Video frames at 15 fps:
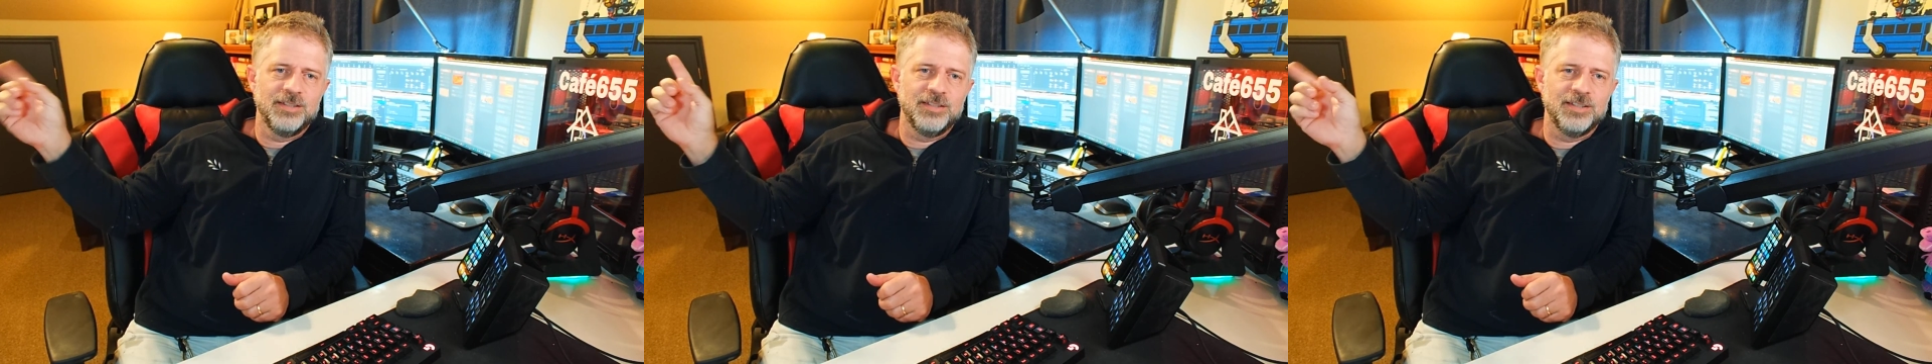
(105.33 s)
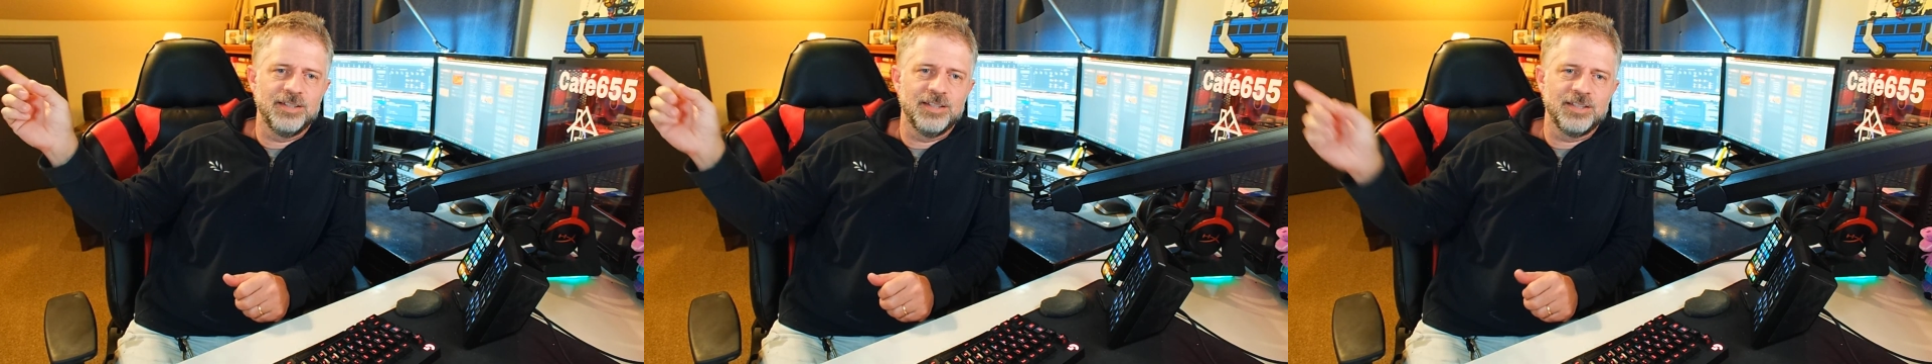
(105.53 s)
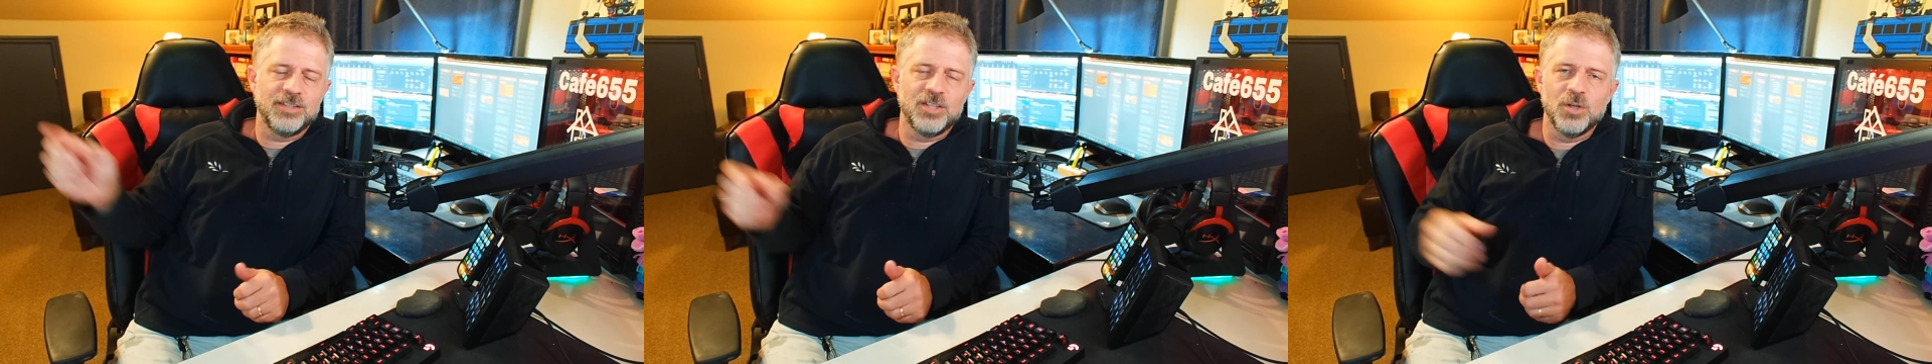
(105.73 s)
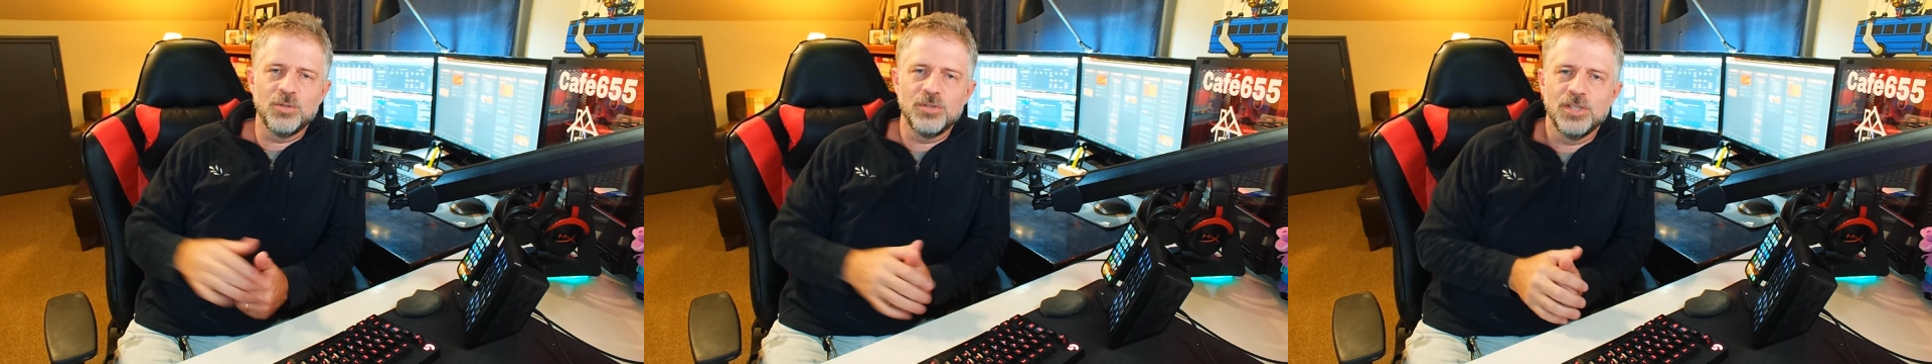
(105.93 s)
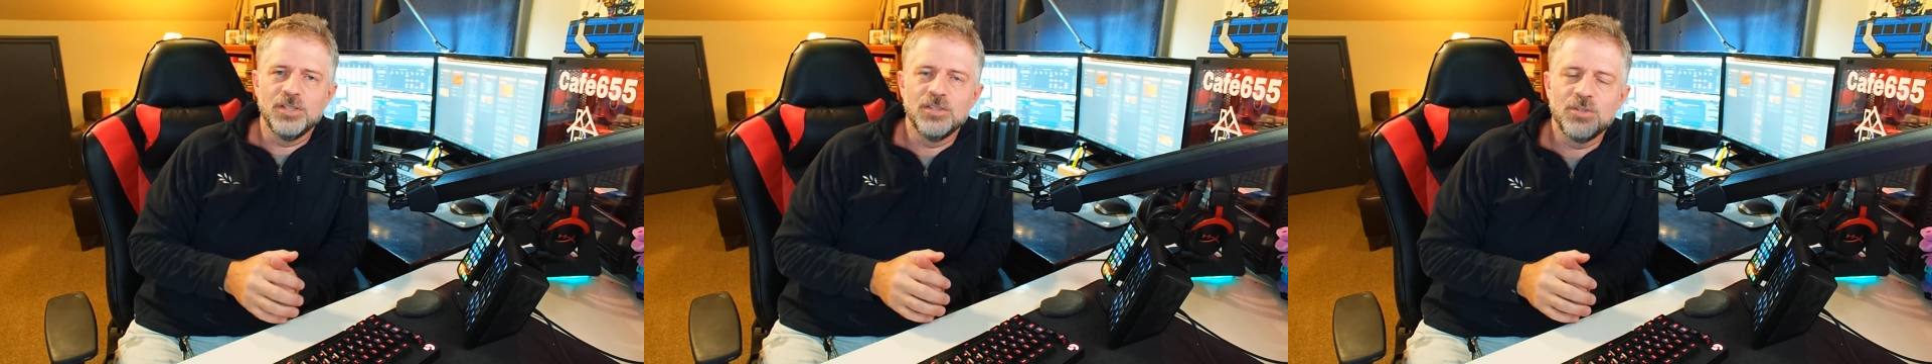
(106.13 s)
uh,
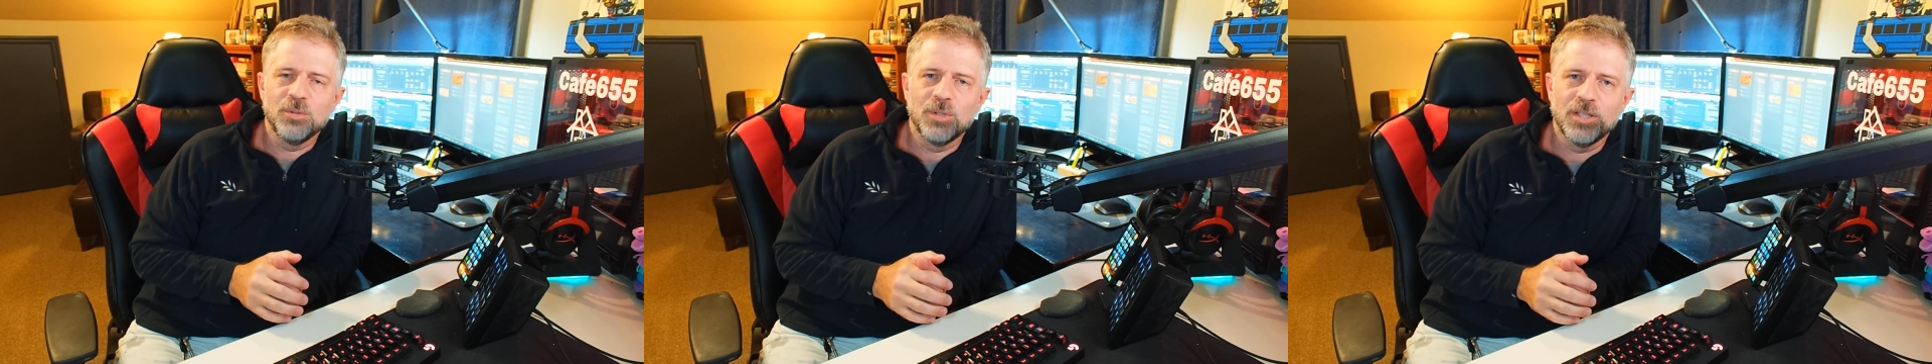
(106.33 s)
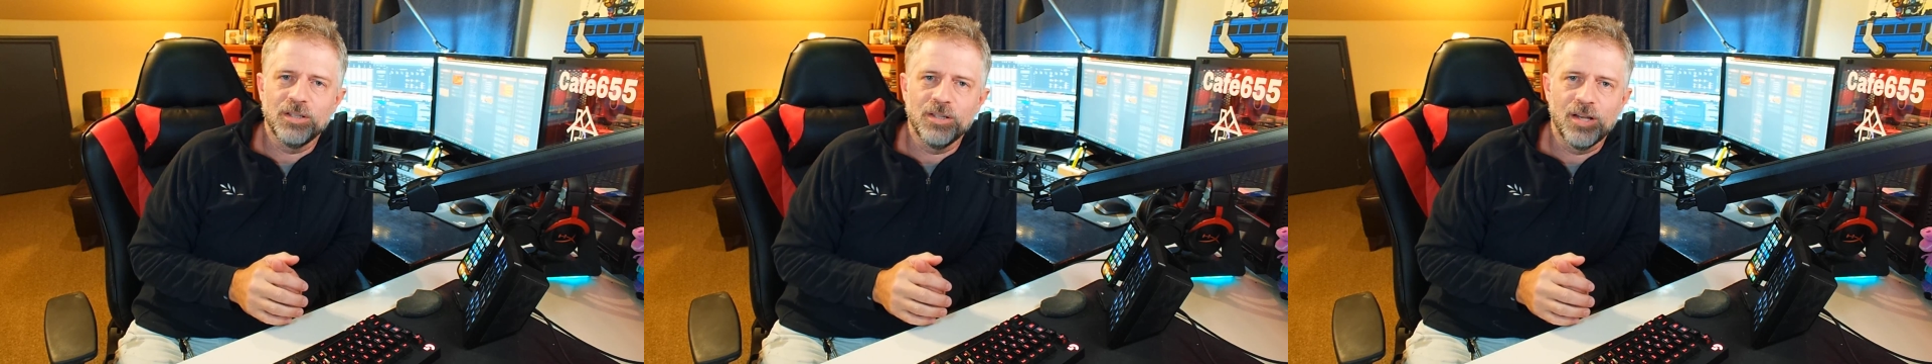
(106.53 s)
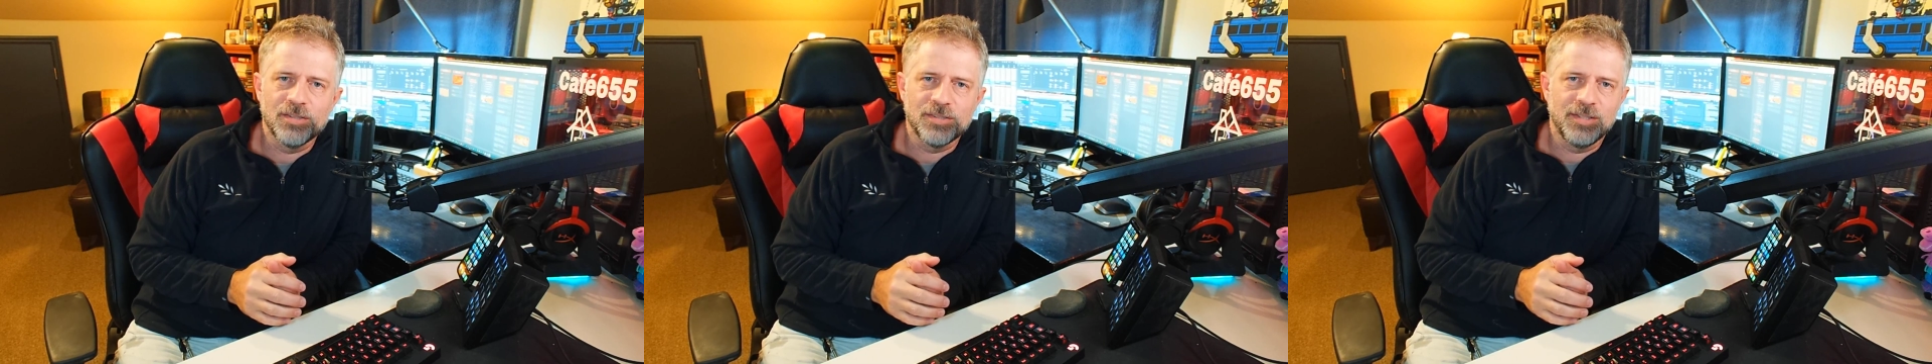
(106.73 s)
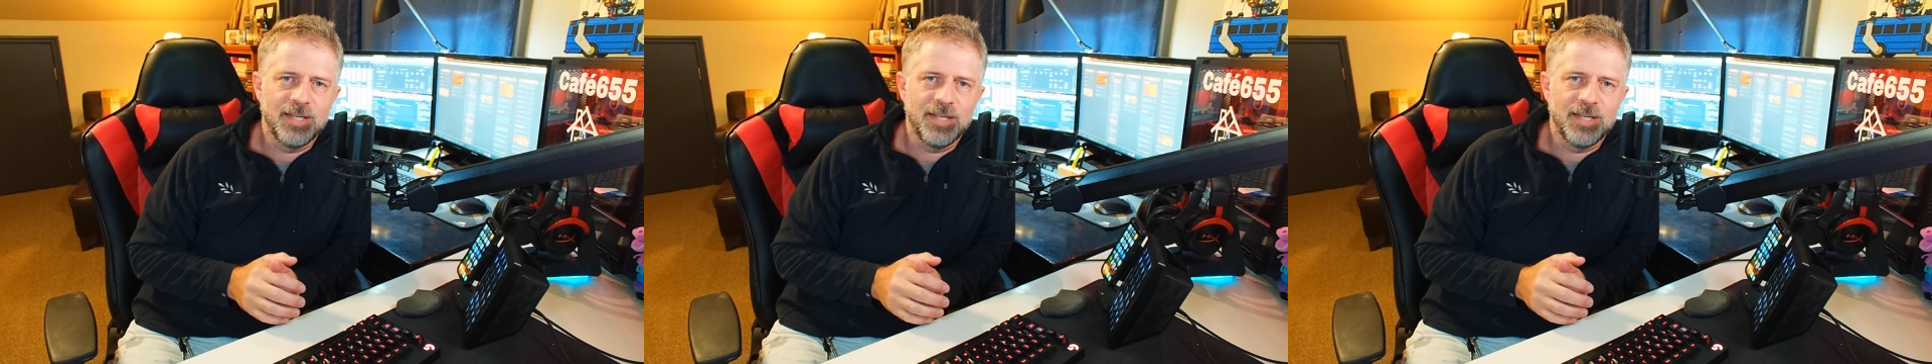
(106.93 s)
goes into a closet